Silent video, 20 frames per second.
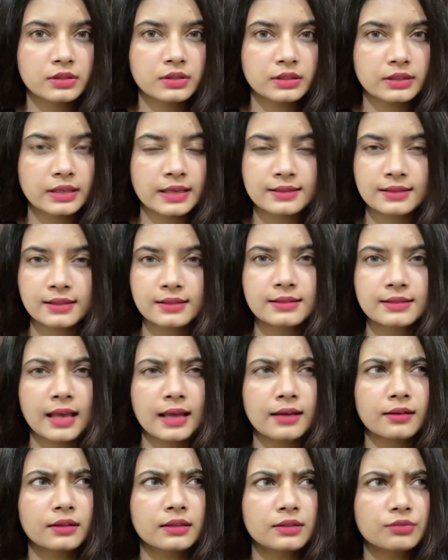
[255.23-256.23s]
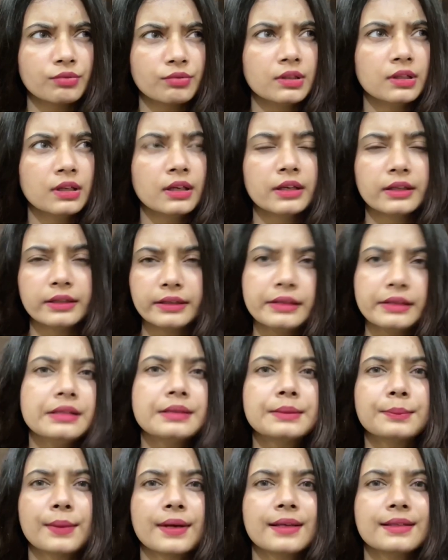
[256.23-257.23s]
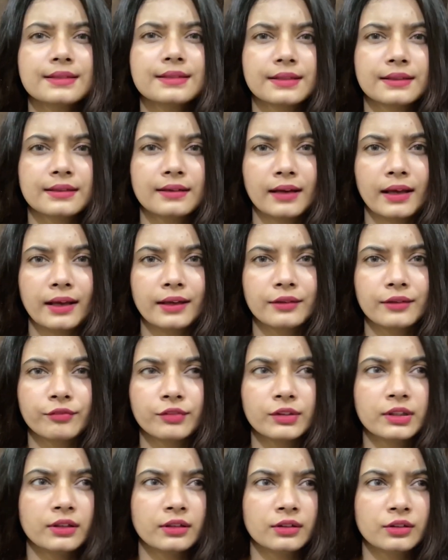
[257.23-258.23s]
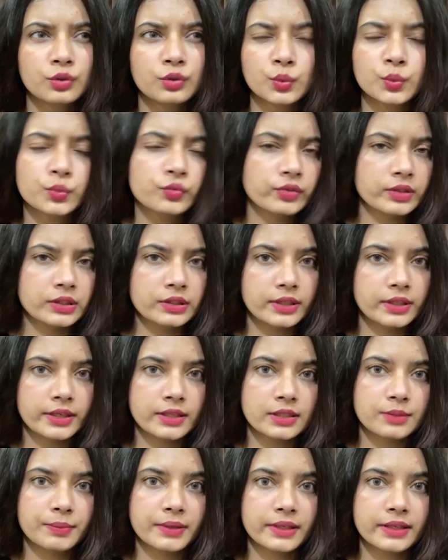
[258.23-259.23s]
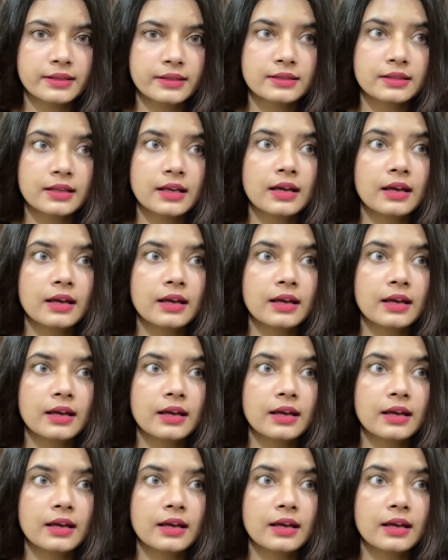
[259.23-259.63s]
essence, and this one heals my skin like within 2-3 days because